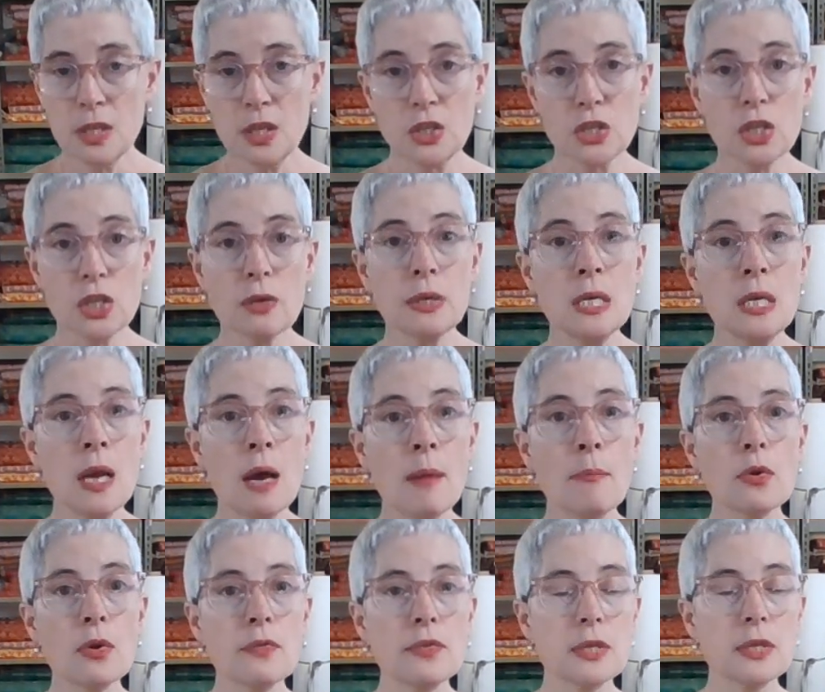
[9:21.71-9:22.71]
So a
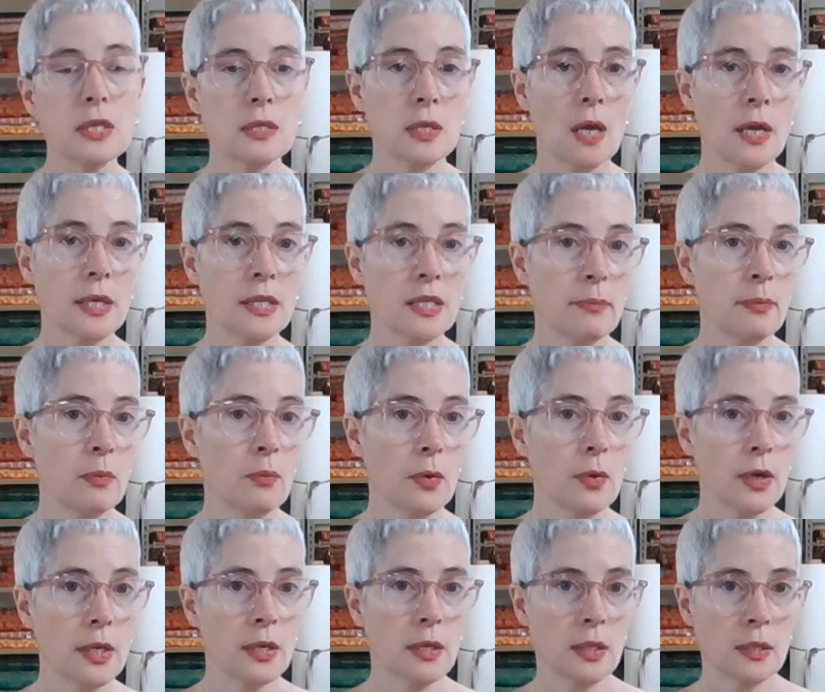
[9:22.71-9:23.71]
number of the designs I've been
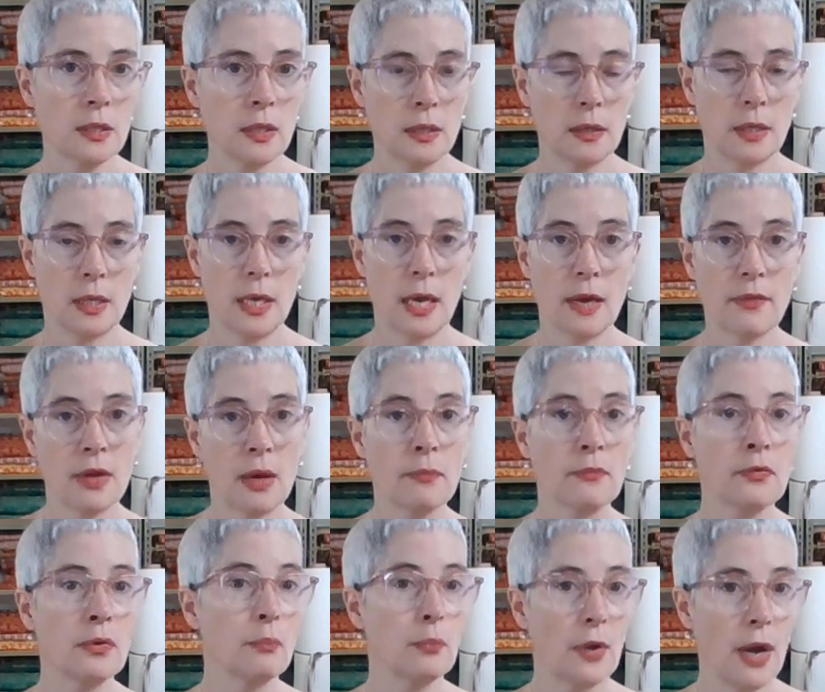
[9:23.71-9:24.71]
working on lately have
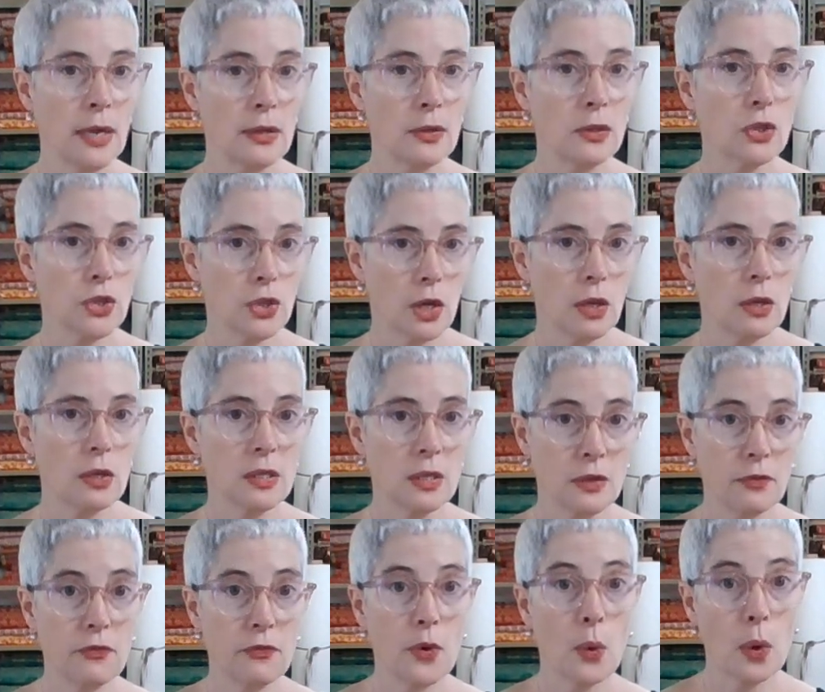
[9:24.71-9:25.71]
come from bridal shawls
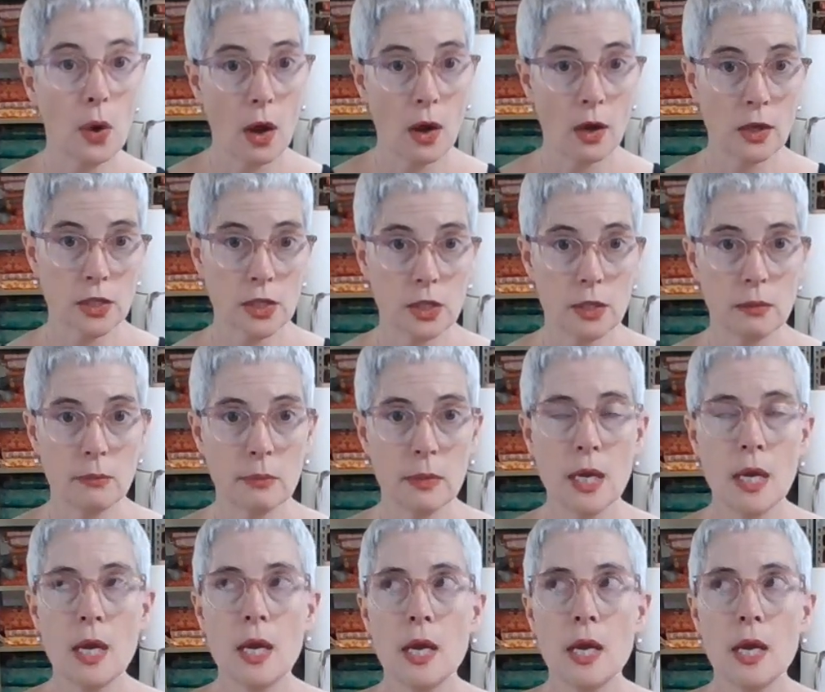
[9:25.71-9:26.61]
and folk costume.